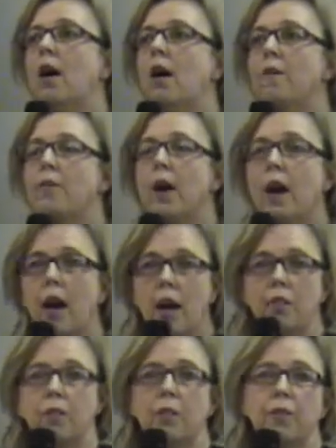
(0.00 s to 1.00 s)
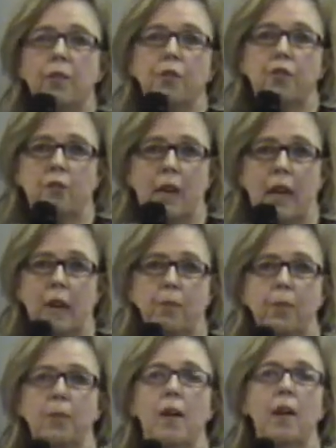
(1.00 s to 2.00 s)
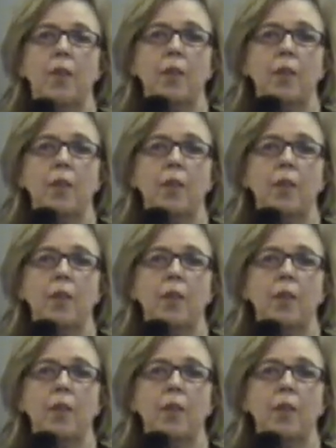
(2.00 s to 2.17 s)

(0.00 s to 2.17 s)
of the hundreds of streams